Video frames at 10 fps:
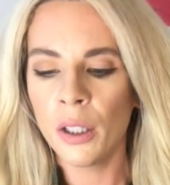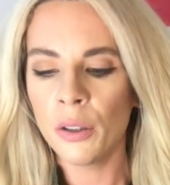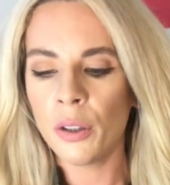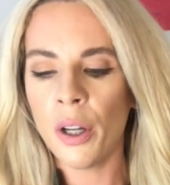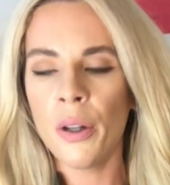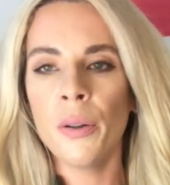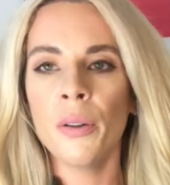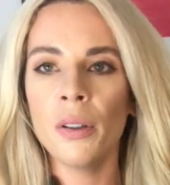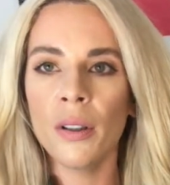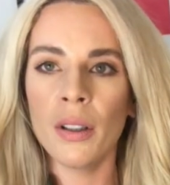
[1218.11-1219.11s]
So
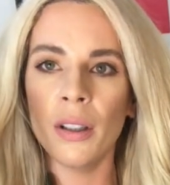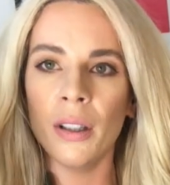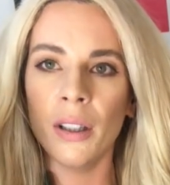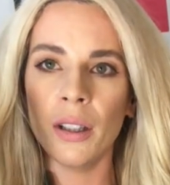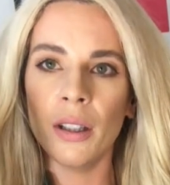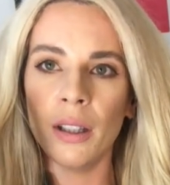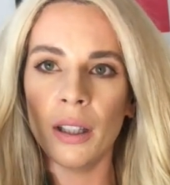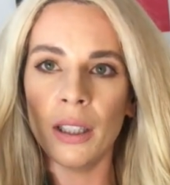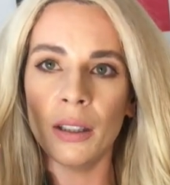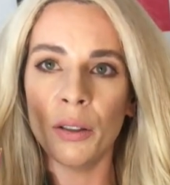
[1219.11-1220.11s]

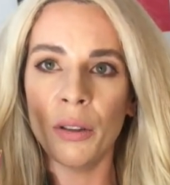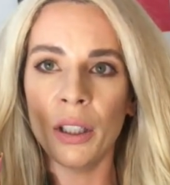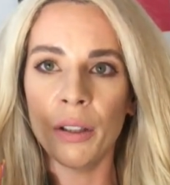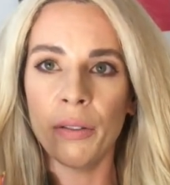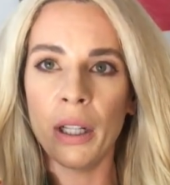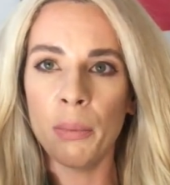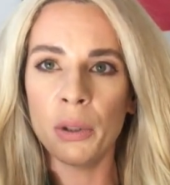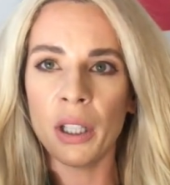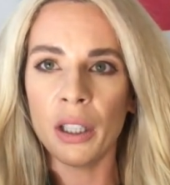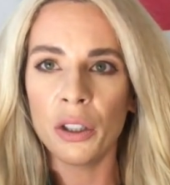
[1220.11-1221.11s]
this is really good for heat
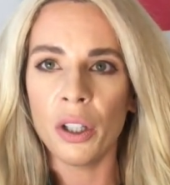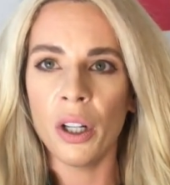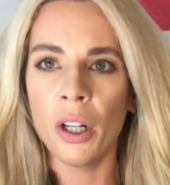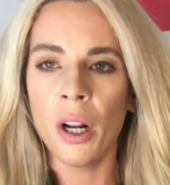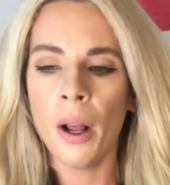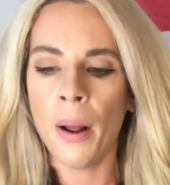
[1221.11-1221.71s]
protection,